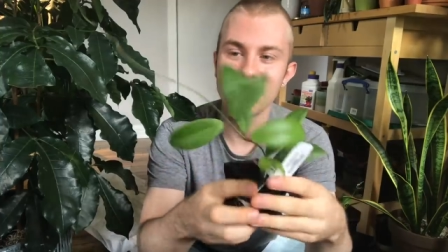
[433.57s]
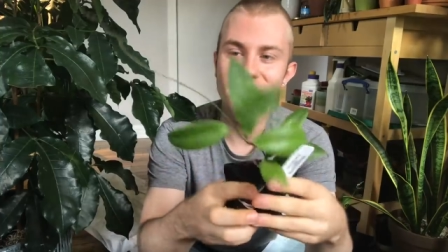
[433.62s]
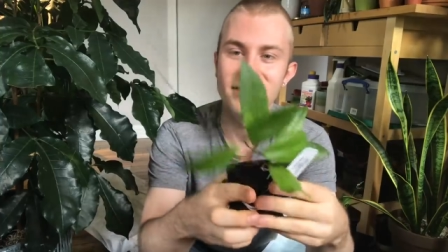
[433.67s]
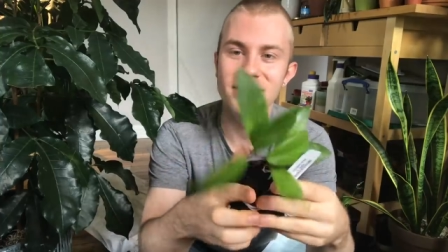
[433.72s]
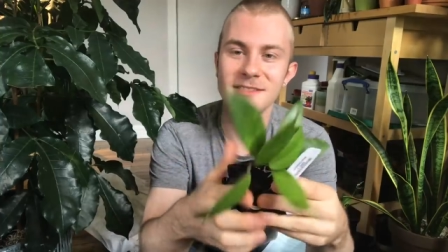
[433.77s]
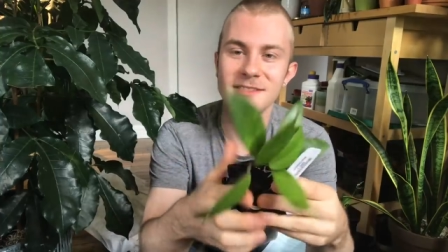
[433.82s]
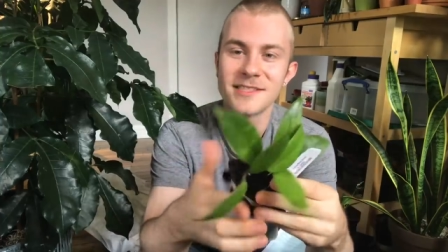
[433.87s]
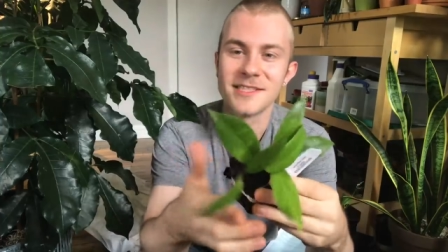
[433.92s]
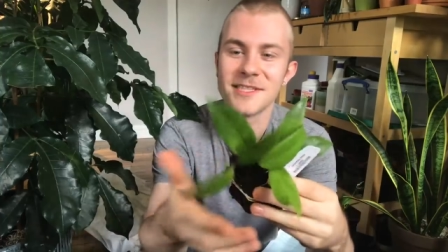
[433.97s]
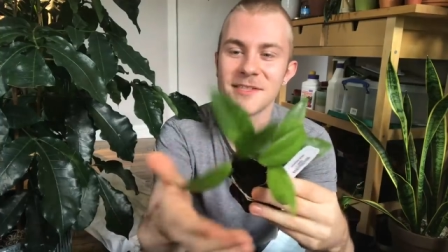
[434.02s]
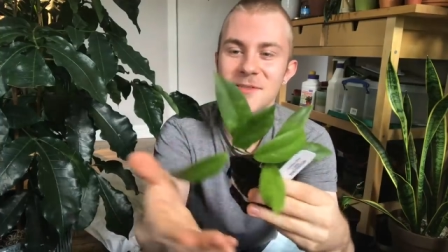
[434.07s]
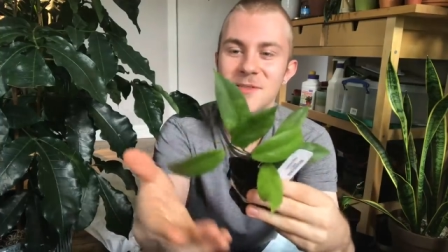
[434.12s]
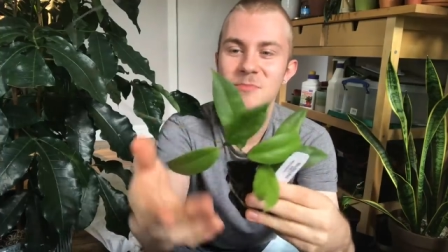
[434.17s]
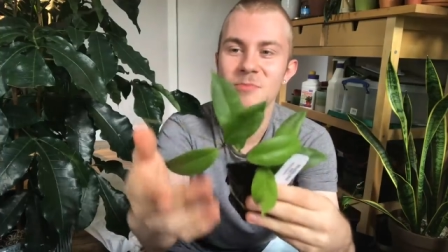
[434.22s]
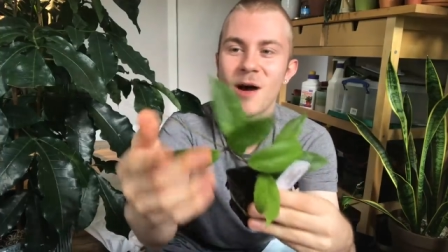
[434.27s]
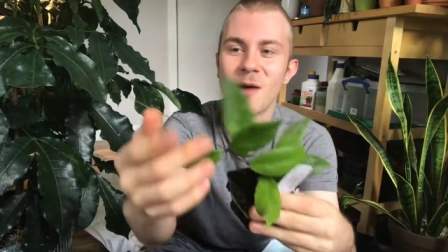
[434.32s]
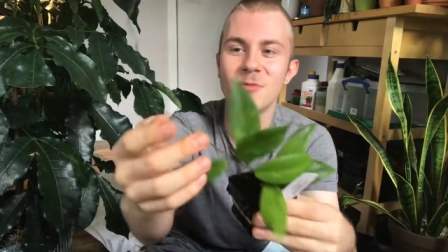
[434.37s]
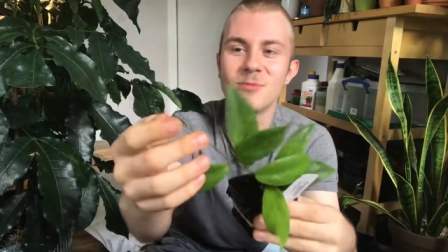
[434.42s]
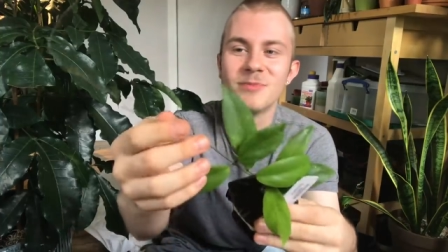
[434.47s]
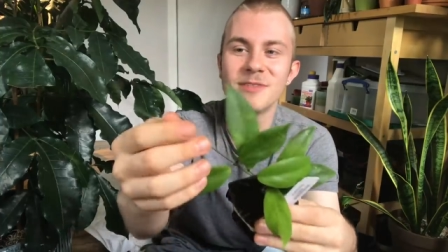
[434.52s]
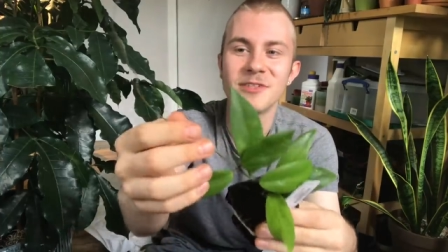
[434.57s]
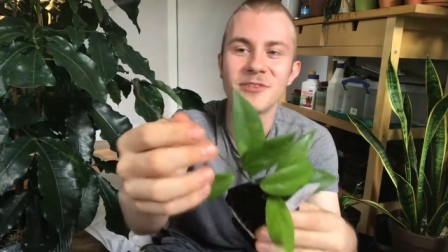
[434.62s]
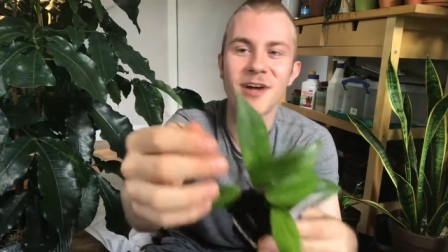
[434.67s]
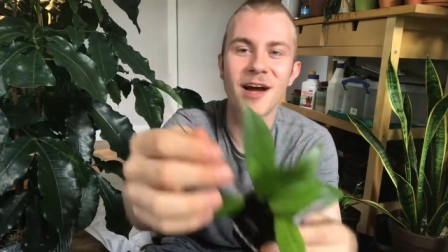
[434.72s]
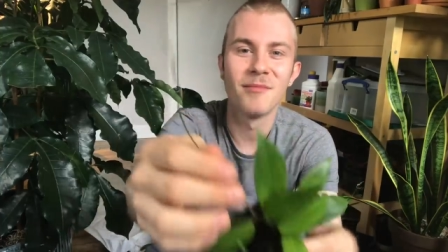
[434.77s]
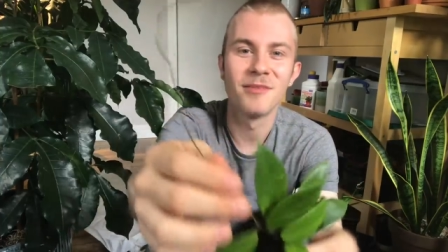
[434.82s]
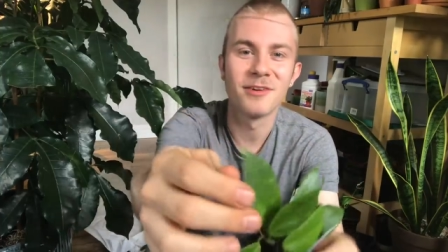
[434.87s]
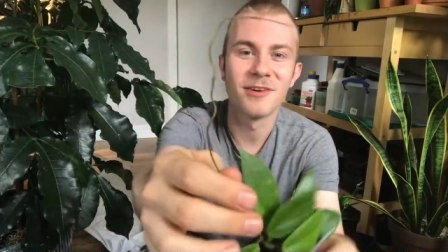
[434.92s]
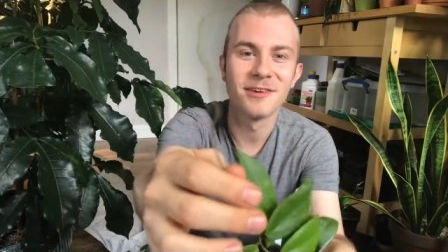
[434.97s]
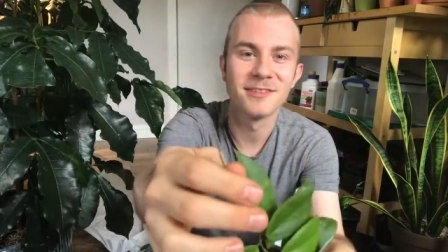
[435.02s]
You can see it was probably
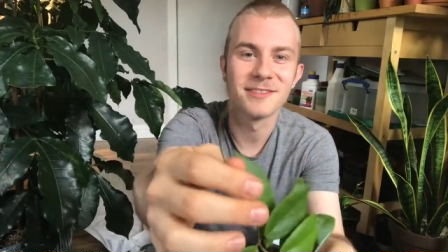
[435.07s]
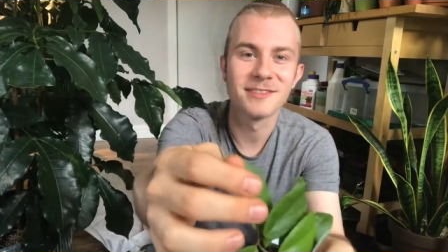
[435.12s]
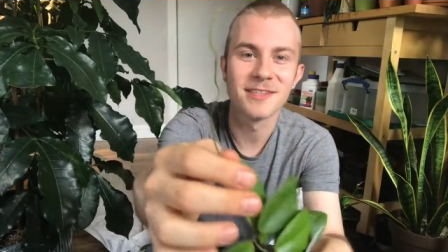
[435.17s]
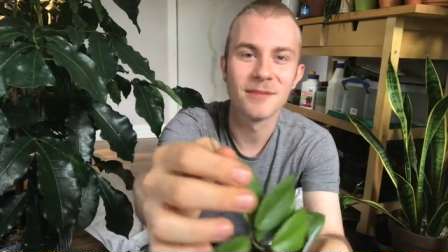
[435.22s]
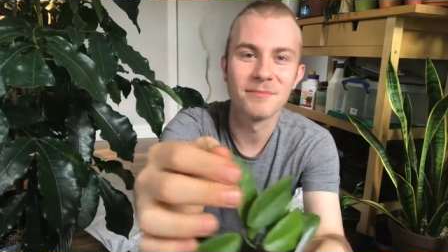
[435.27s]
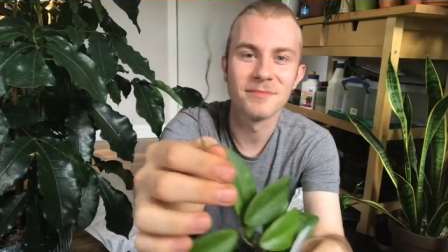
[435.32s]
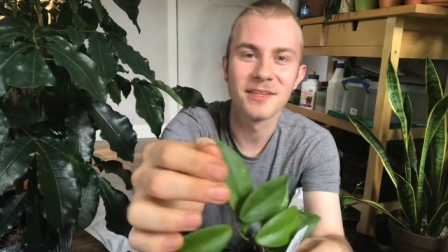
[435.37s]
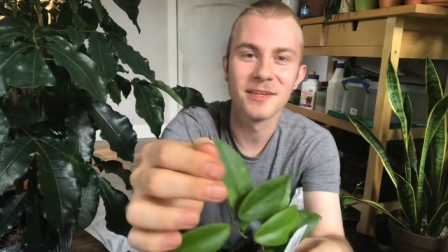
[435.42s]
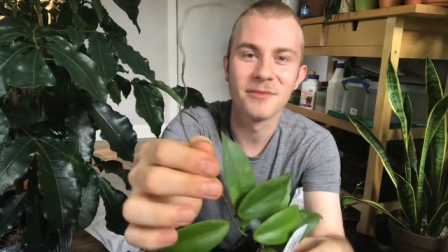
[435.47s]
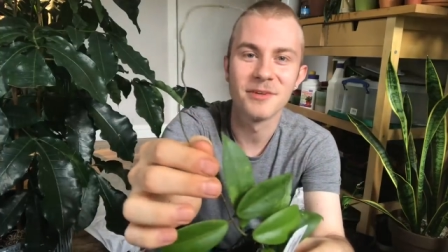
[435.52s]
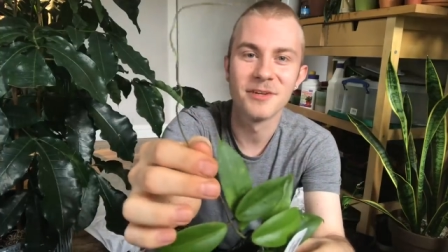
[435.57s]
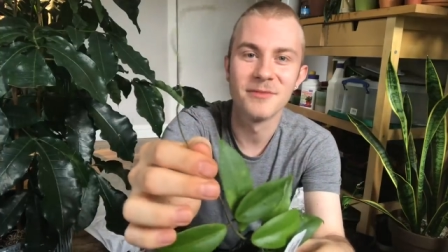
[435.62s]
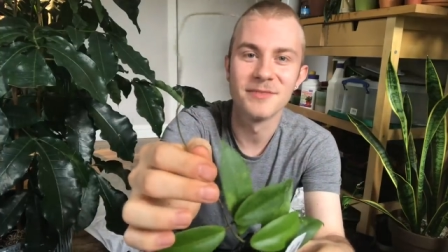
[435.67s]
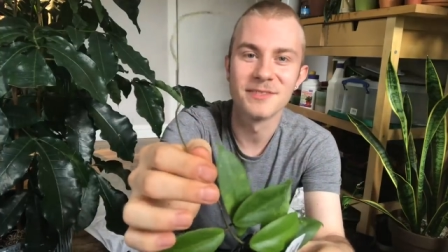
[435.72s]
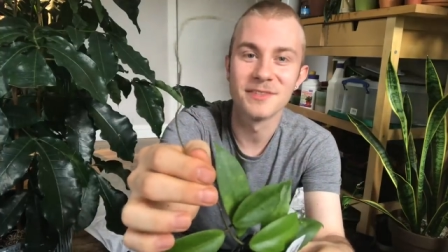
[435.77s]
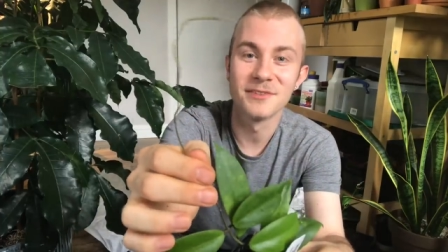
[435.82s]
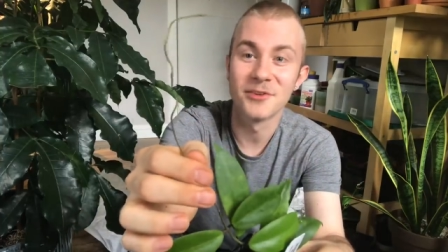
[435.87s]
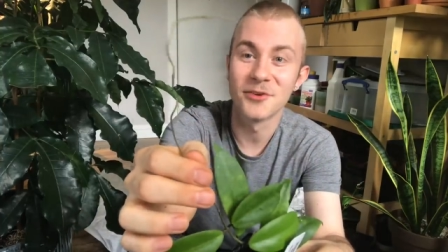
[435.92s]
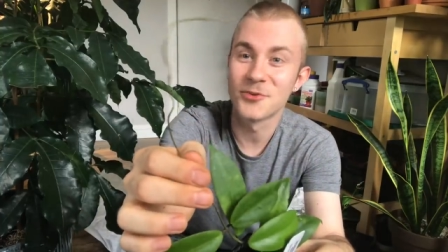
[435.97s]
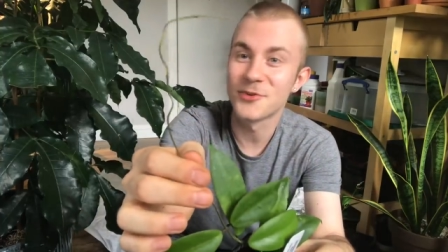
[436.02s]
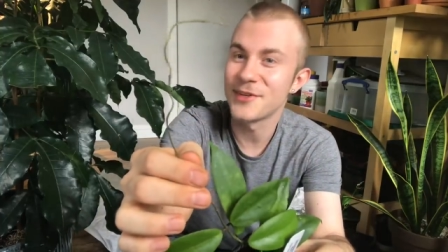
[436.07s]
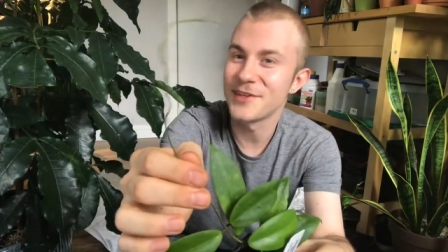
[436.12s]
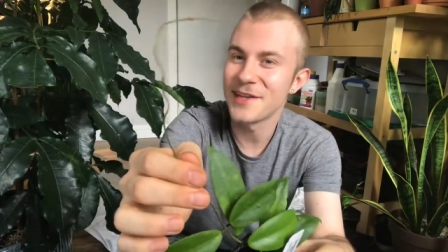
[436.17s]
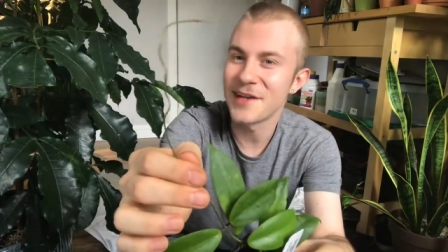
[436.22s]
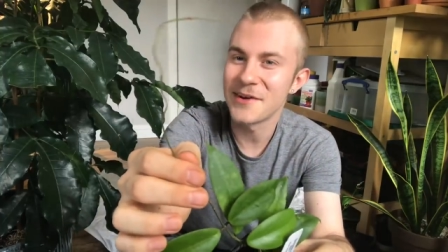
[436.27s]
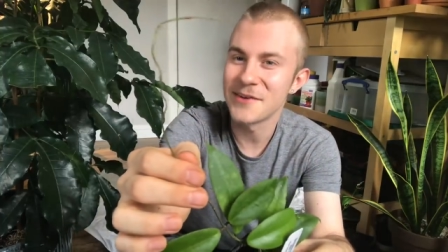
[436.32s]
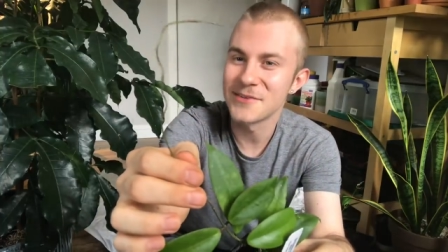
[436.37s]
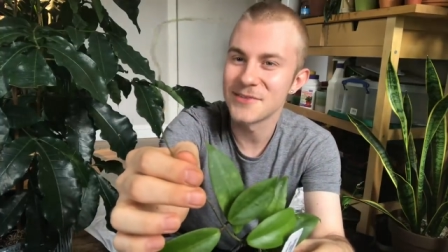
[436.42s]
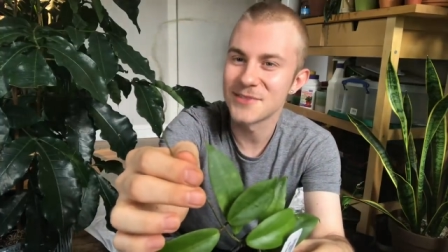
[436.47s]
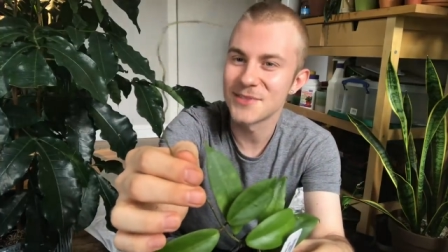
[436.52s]
grabbing onto something when it was in the
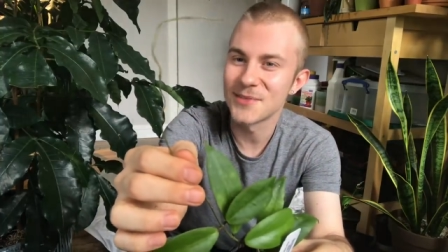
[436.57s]
greenhouse,